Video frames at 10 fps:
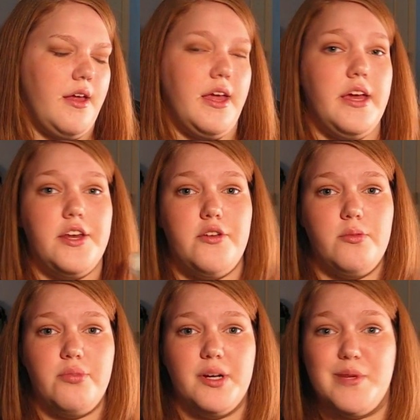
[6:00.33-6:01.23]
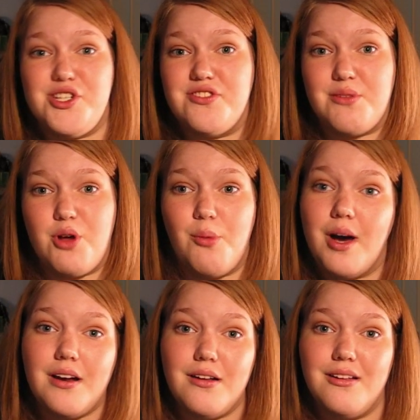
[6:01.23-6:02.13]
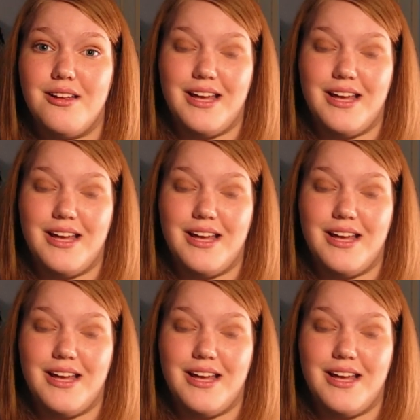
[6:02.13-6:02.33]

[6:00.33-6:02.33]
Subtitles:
And you would pretty much use up the whole bottle.